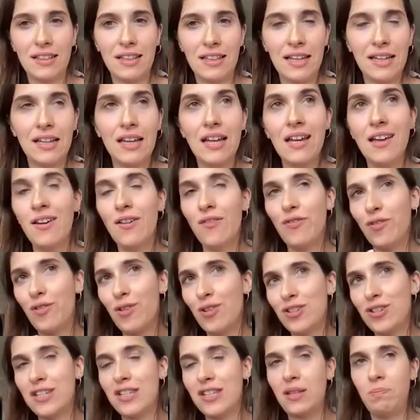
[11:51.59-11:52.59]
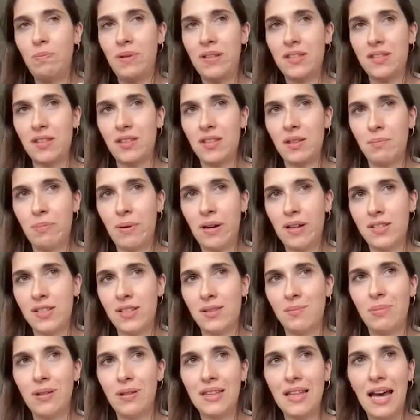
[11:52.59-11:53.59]
Like, of course, it depends on the
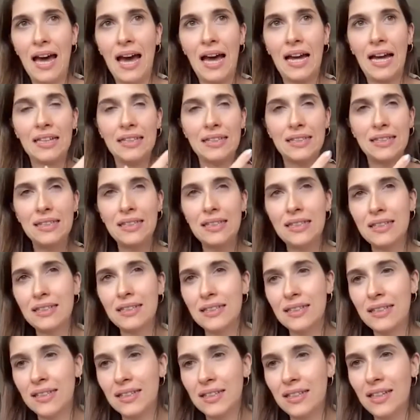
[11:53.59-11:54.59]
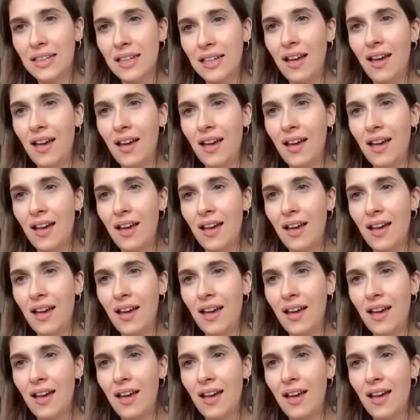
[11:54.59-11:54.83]
budget, but ideally,